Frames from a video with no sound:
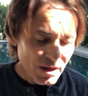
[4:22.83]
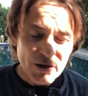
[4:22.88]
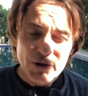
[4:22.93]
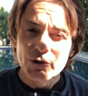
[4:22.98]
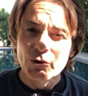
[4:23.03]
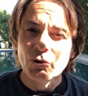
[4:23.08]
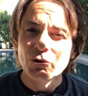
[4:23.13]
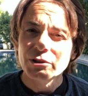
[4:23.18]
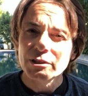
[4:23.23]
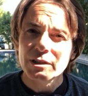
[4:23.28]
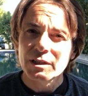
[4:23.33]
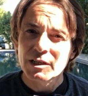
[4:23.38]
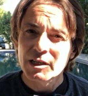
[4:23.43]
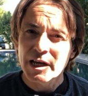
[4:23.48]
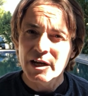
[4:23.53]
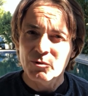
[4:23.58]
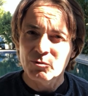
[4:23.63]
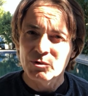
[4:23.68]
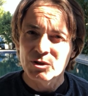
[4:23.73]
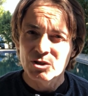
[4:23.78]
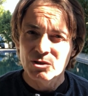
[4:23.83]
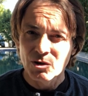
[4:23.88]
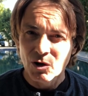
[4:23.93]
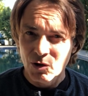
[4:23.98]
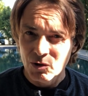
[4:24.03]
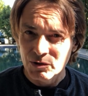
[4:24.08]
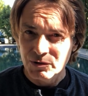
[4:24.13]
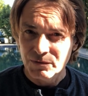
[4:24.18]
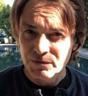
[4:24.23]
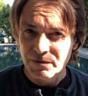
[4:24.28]
you're only going to get
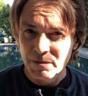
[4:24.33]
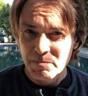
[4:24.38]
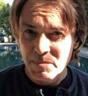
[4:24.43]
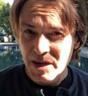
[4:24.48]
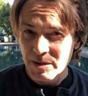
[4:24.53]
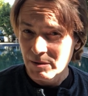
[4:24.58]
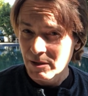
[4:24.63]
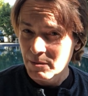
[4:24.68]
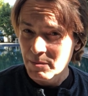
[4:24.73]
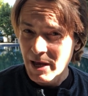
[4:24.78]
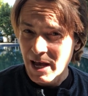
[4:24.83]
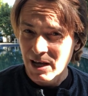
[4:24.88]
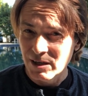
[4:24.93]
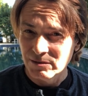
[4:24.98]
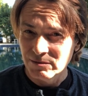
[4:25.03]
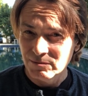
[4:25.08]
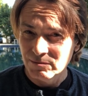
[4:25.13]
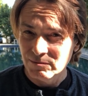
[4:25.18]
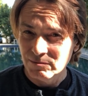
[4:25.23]
results from maybe about